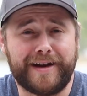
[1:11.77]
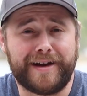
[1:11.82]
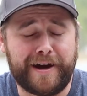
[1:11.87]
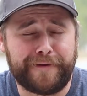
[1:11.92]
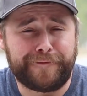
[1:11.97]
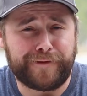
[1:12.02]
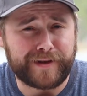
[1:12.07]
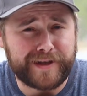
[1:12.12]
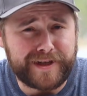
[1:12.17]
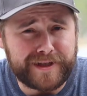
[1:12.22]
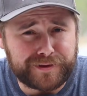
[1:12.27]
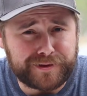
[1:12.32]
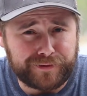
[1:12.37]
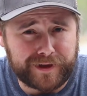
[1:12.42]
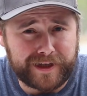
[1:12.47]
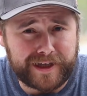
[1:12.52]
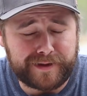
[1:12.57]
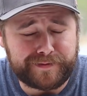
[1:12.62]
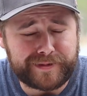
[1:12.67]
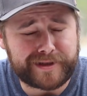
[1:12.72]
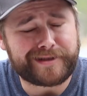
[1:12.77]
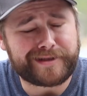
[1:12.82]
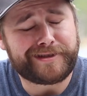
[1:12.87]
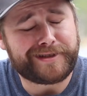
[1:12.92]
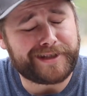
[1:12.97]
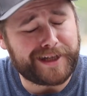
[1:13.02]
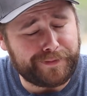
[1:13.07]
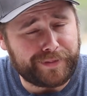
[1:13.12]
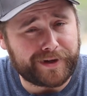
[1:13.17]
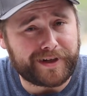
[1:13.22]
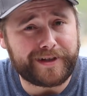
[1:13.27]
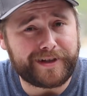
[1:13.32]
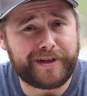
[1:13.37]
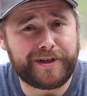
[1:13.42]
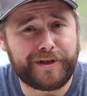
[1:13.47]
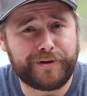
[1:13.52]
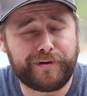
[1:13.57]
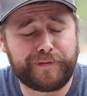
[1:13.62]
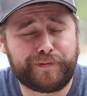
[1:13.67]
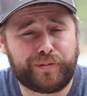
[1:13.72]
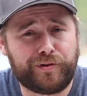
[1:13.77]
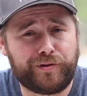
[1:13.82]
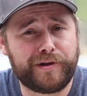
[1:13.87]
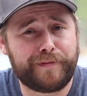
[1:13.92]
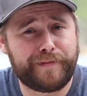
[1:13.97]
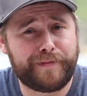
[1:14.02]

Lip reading: Now for these ribs, typically you would pull the